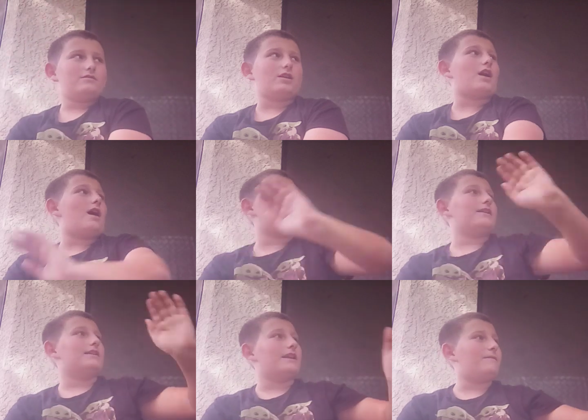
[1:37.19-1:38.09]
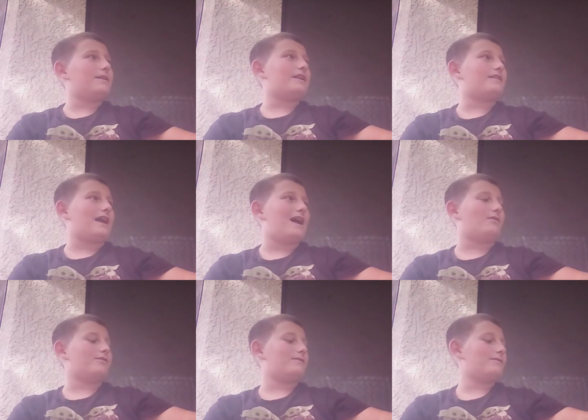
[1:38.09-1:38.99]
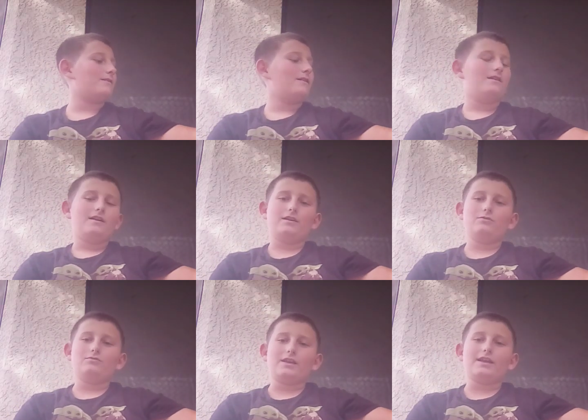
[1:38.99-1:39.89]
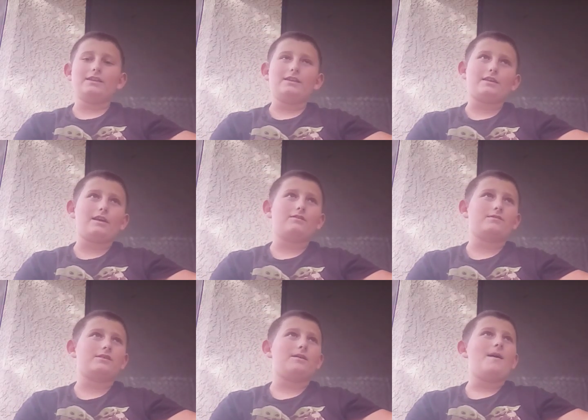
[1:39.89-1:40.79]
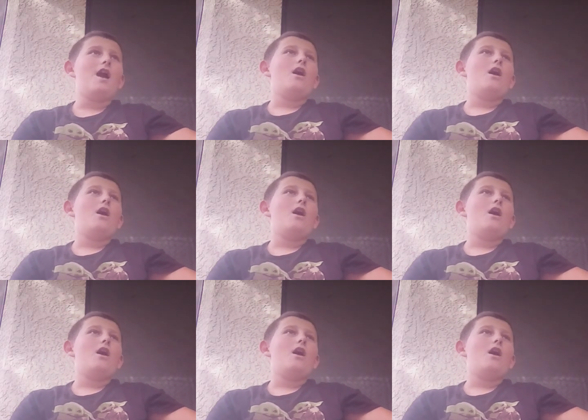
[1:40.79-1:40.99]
to come and live in his house and do daily things with him,